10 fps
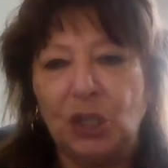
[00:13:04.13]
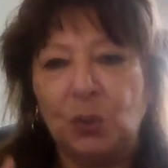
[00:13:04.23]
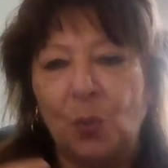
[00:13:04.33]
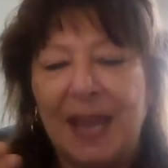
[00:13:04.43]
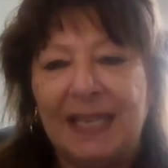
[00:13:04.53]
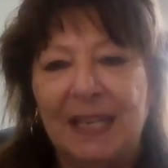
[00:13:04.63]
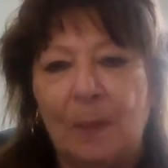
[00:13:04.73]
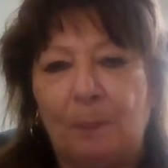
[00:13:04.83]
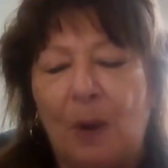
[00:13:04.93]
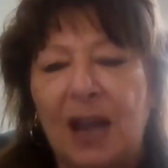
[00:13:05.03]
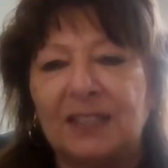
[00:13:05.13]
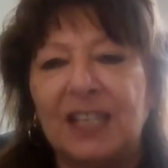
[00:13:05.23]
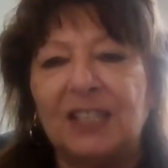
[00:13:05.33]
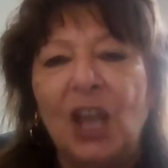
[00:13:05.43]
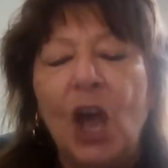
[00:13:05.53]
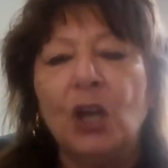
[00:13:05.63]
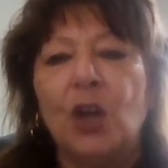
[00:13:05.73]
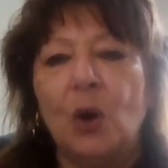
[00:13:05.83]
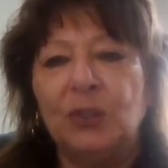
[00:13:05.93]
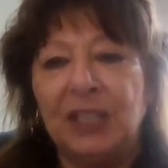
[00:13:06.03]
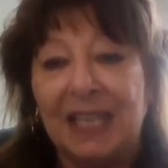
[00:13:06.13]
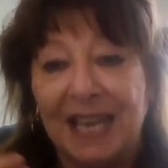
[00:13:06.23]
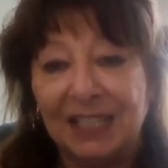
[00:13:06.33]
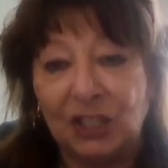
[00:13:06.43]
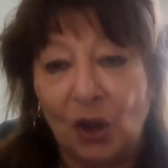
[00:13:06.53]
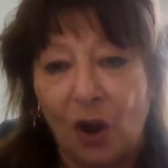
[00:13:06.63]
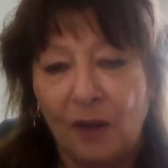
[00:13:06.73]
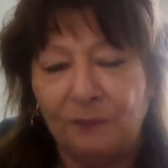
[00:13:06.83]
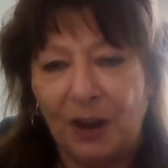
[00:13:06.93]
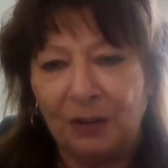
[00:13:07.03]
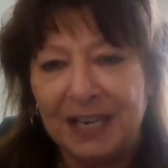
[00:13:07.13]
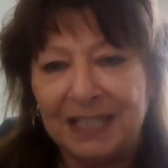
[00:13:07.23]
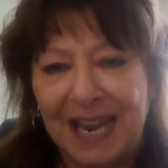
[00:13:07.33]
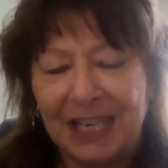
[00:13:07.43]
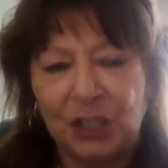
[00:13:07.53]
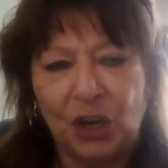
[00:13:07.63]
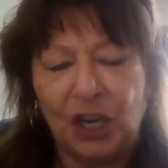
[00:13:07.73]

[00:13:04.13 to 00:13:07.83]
waking up process goes against our very nature.